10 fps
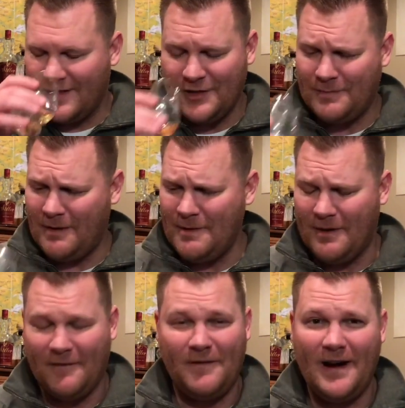There's probably
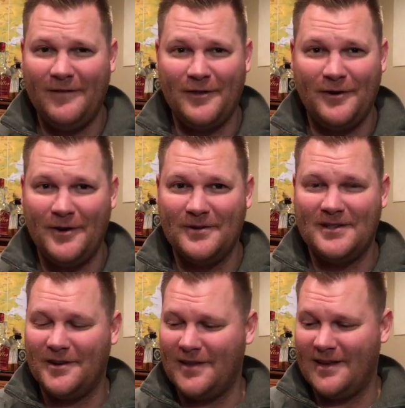about 5 other
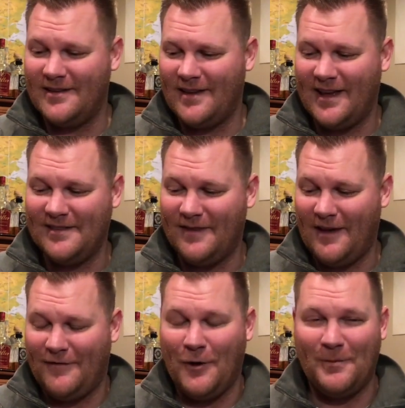notes here that
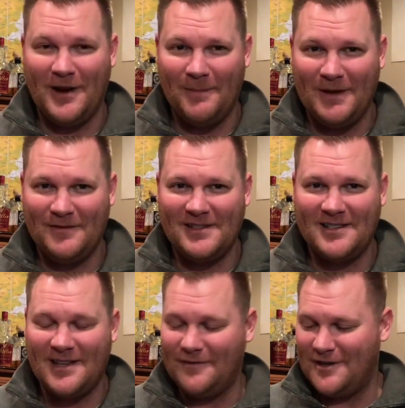have opened up even
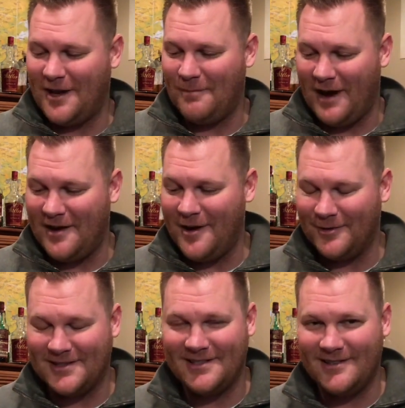since I've done my
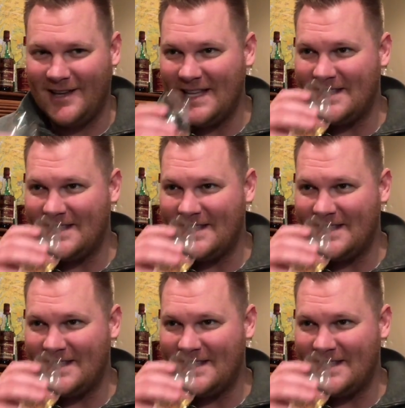notes.